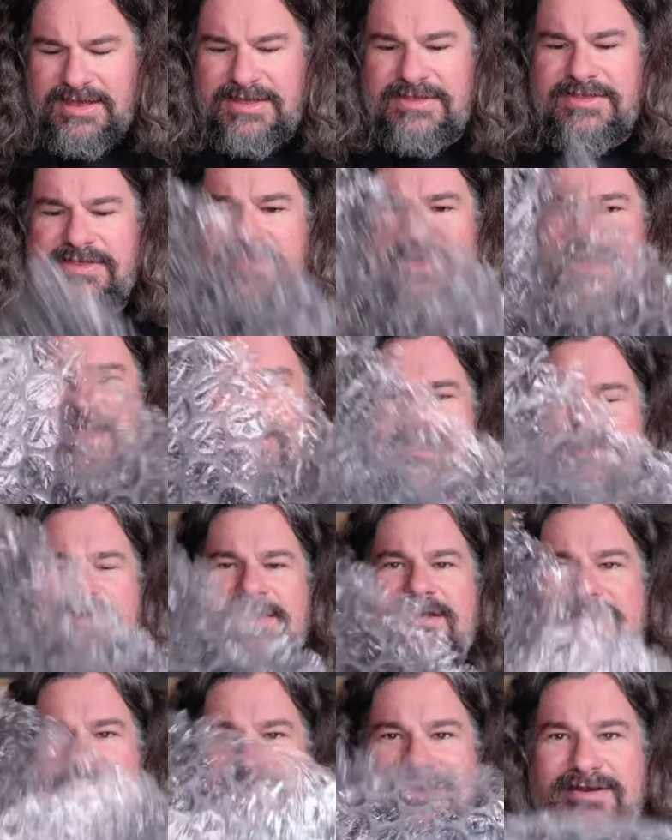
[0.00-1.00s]
And
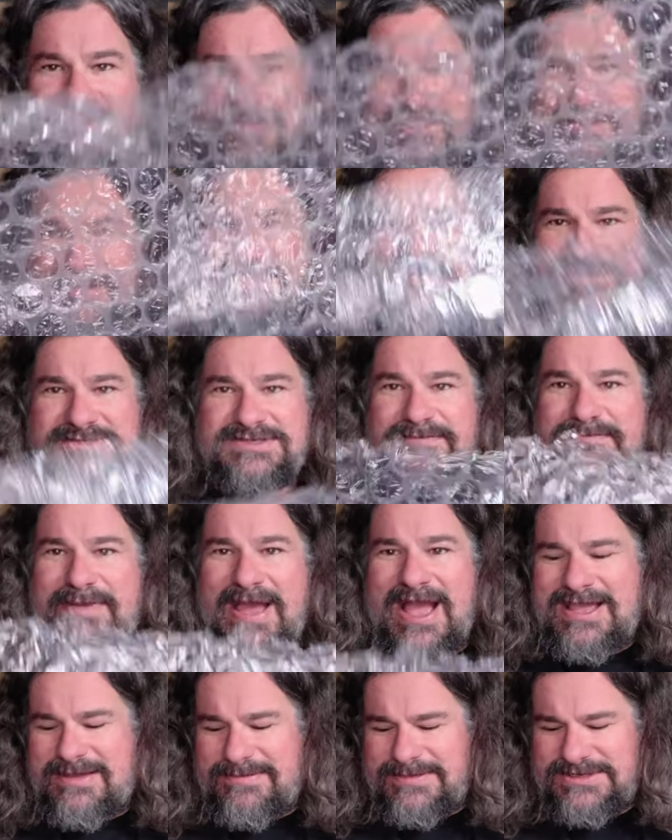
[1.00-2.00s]
then some
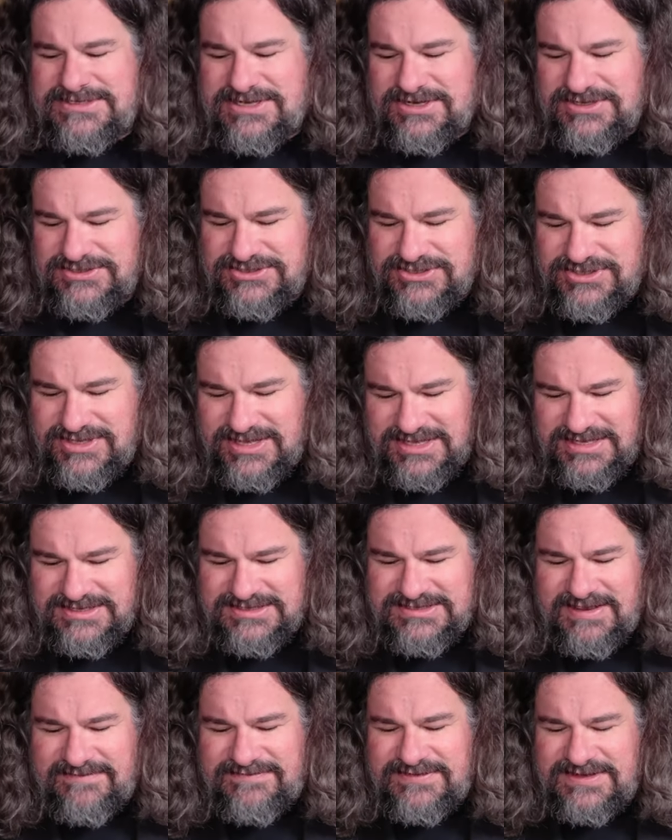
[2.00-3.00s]
packing material so that the
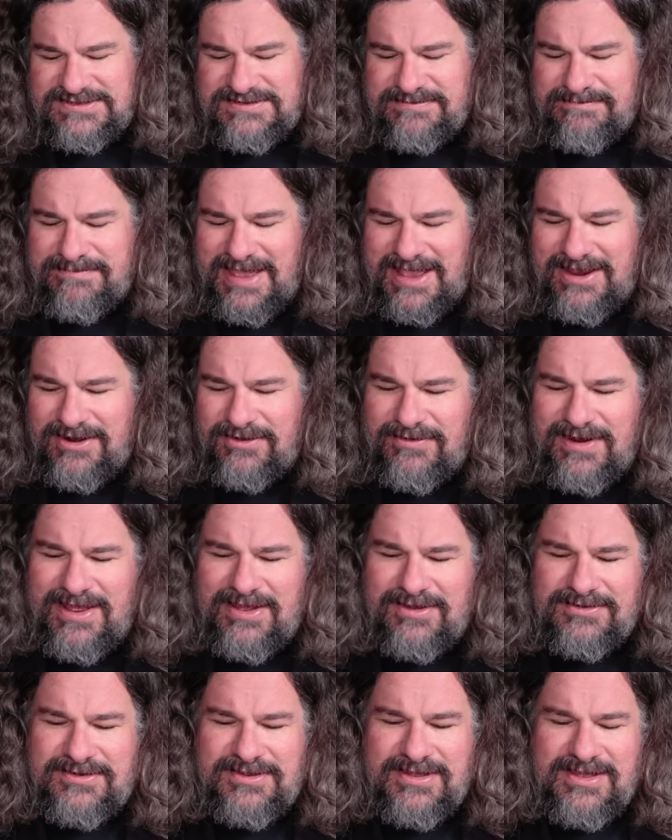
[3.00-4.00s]
stuff doesn't bang
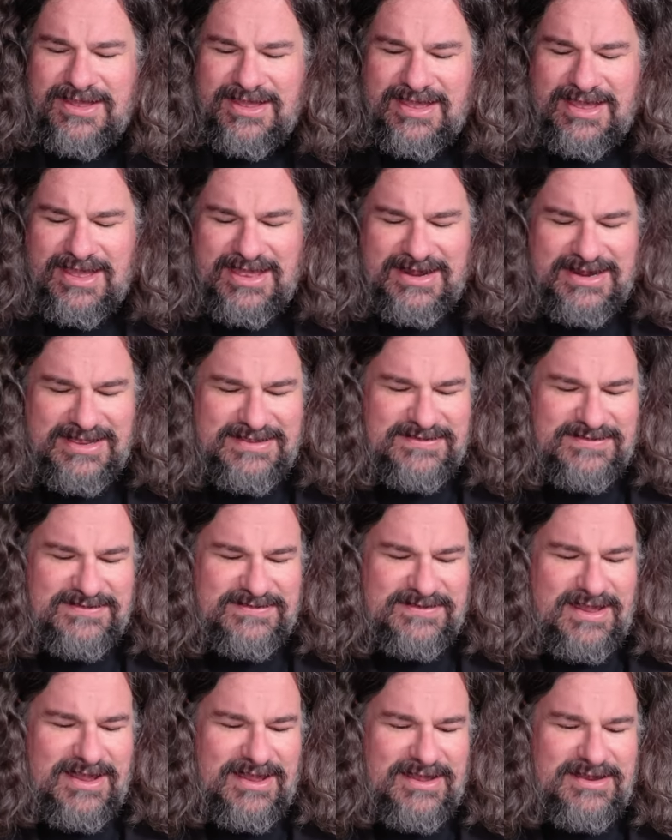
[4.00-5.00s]
around. And
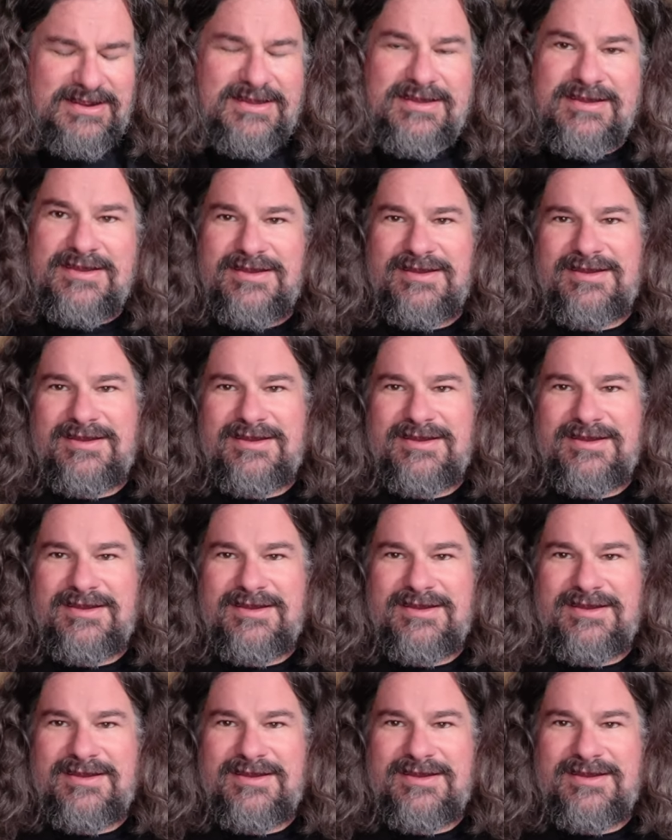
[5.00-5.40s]
inside,